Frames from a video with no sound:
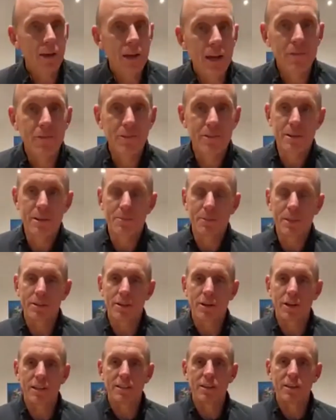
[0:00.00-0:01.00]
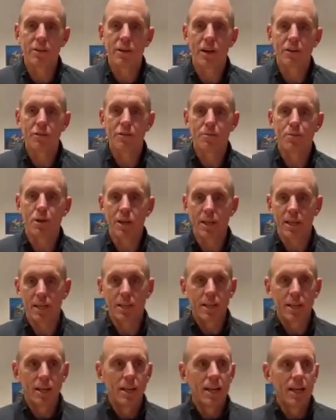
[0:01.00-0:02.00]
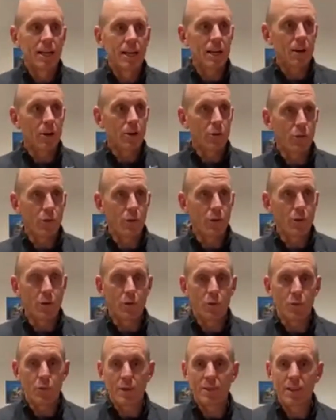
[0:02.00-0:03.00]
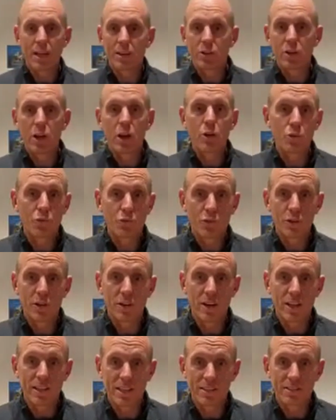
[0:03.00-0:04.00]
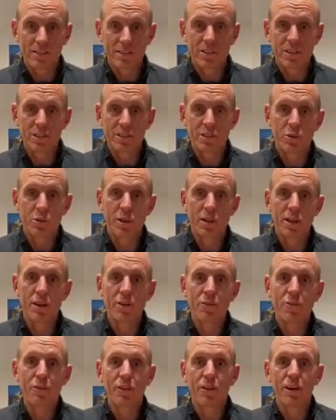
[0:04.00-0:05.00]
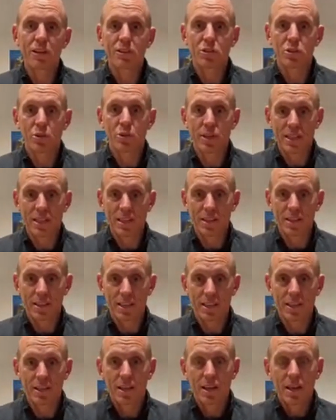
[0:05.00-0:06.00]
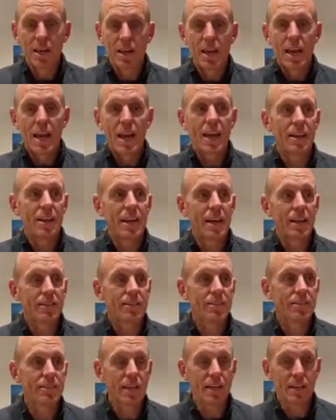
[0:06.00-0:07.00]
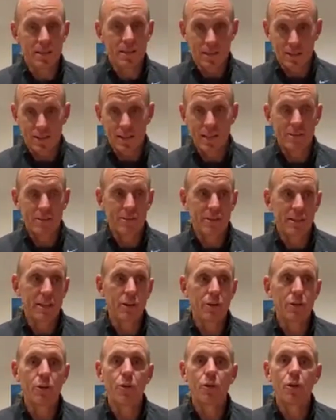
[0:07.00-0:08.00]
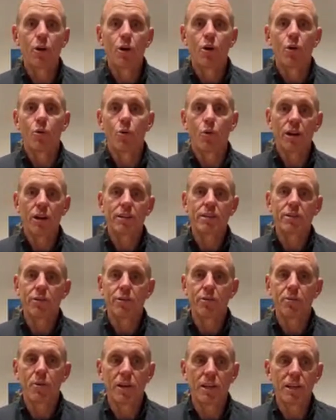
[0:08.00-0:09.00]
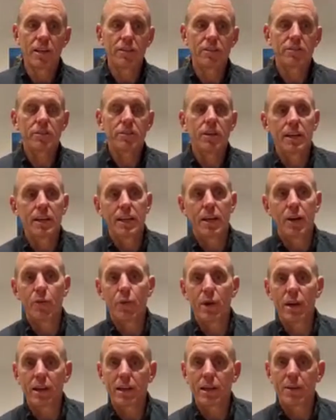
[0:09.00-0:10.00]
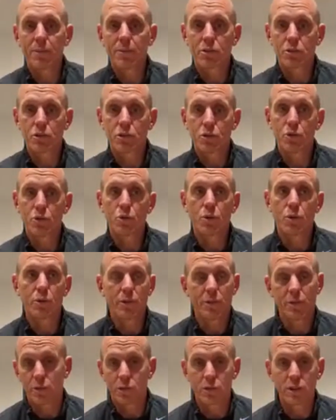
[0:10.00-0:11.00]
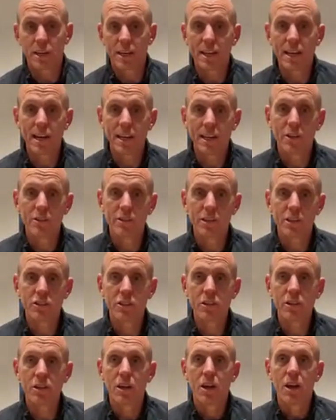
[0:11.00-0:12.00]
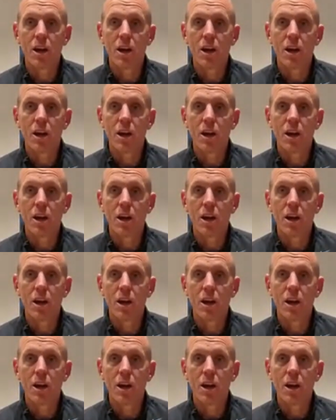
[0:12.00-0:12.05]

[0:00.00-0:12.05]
have something that I tell everybody, you know, when they don't feel like exercising, they don't feel like doing anything. And that's you know, what I tell everybody is, you know, when it comes to with a cardio session,